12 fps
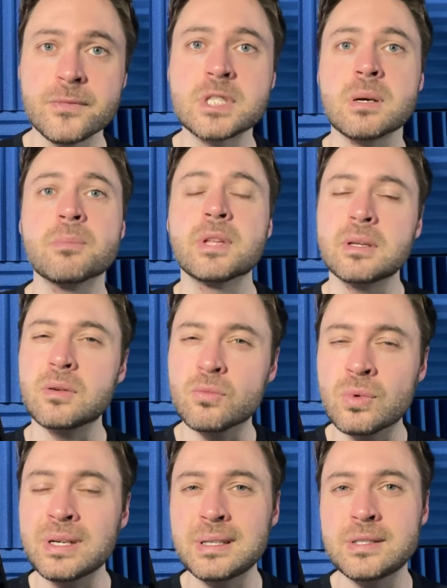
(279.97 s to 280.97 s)
Something you
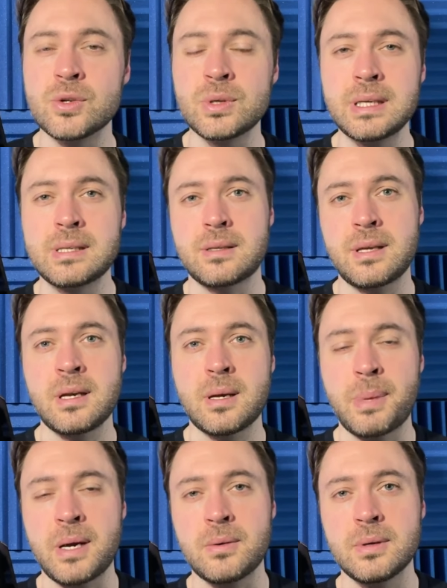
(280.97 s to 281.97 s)
really do need to think
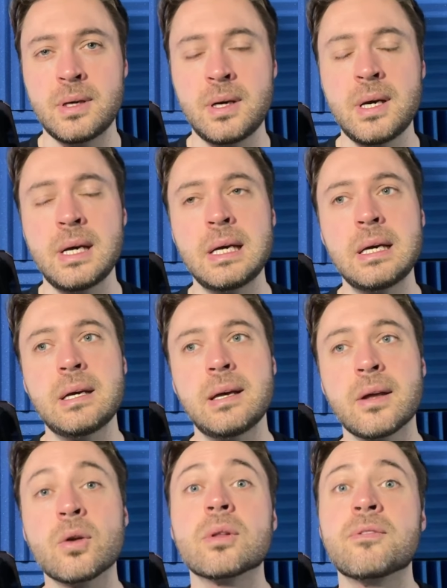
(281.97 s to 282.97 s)
about.
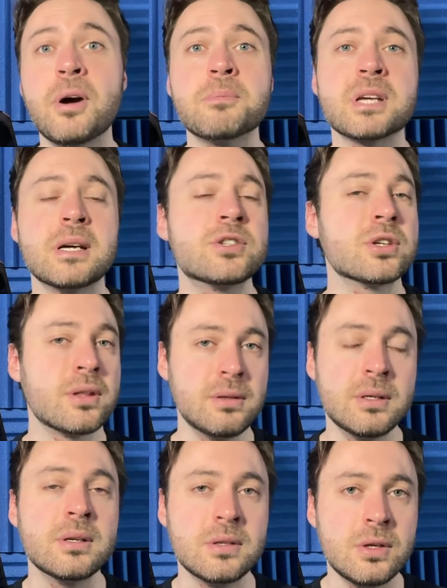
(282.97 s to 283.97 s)
And on the flip side,
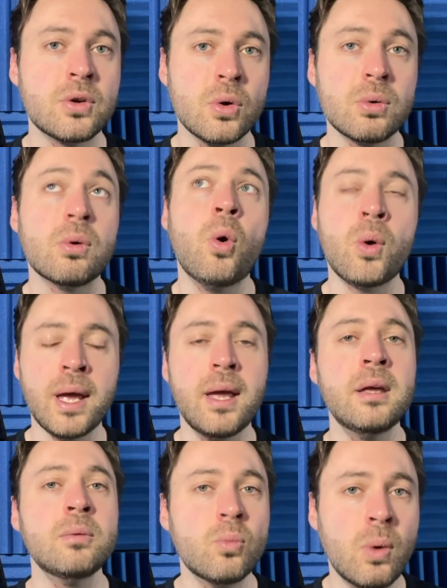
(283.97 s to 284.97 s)
you go,
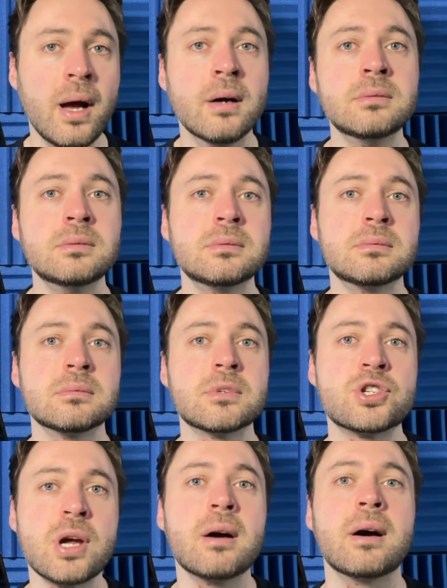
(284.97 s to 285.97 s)
okay, well,
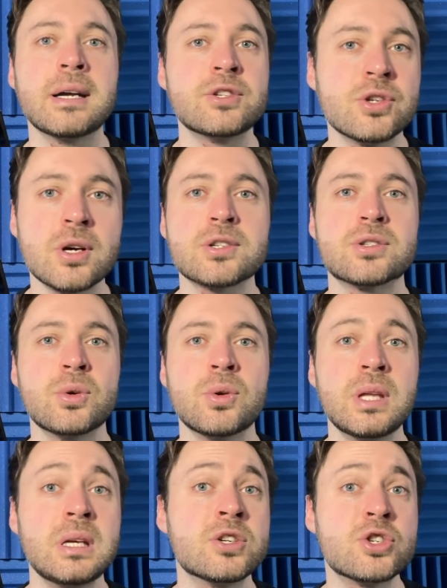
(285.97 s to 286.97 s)
shall I just do
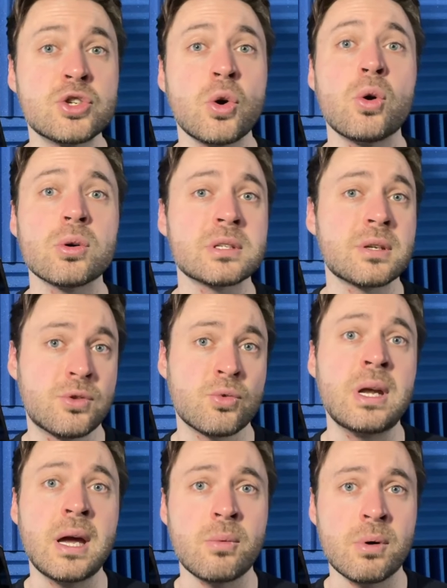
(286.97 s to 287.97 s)
these short
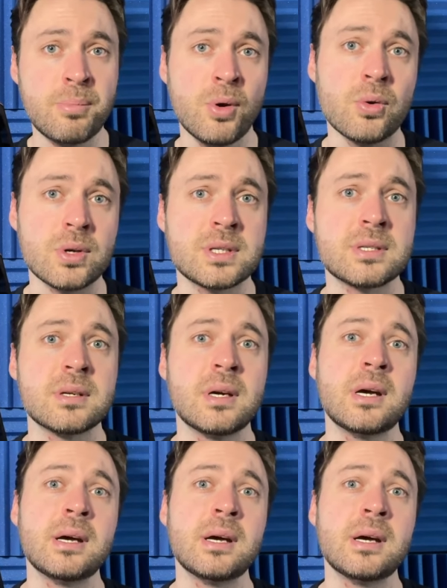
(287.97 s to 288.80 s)
3-hour books?